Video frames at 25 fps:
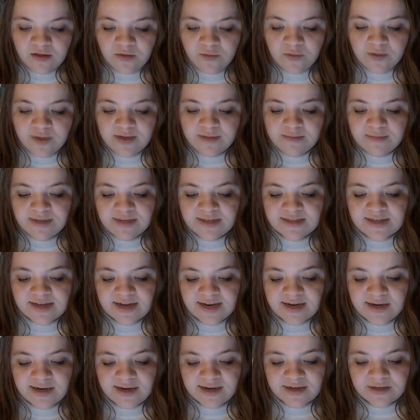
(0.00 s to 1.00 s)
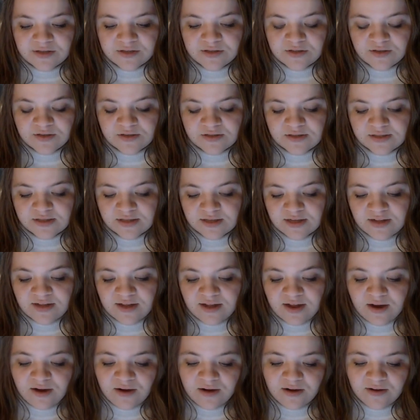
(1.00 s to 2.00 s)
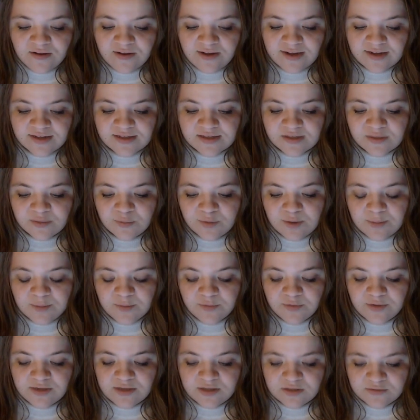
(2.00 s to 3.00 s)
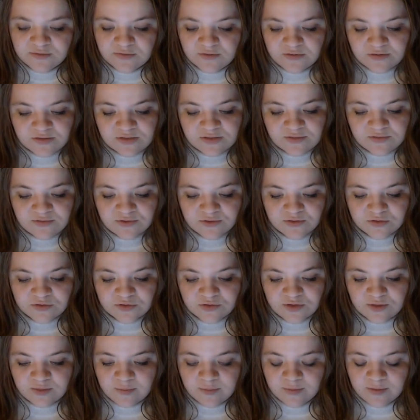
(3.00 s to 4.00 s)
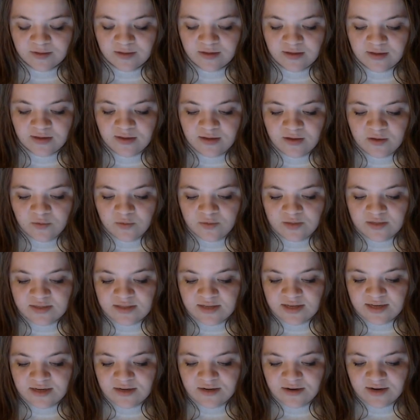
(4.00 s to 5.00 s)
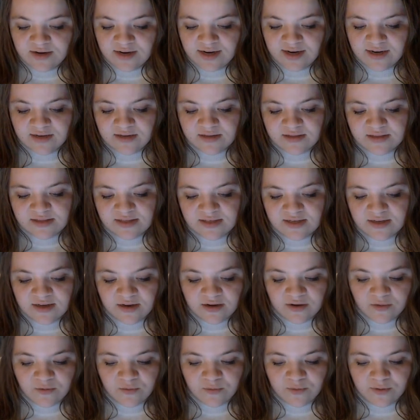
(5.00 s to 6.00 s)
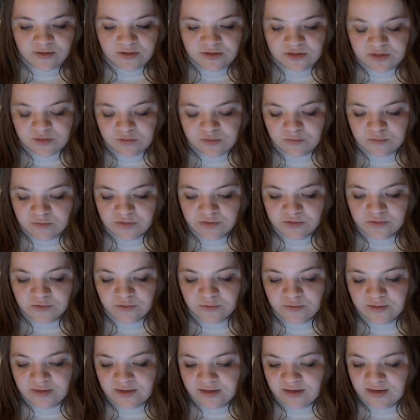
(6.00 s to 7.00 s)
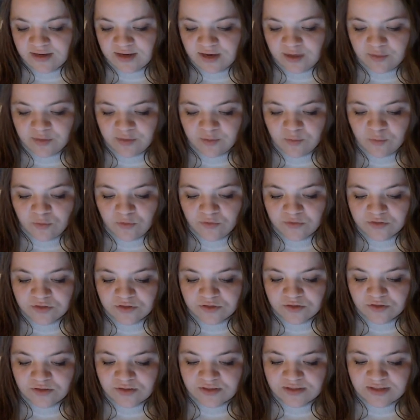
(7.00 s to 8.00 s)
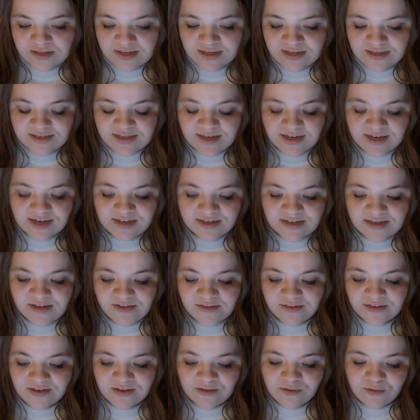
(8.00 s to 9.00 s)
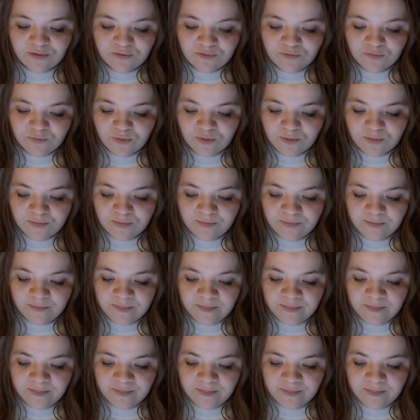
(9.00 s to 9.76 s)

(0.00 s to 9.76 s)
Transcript: We had made tie-dyed shirts in art class in preparation for this field trip. We stained our hands neon orange and blue, and now we wore the shirts like psychedelic uniform.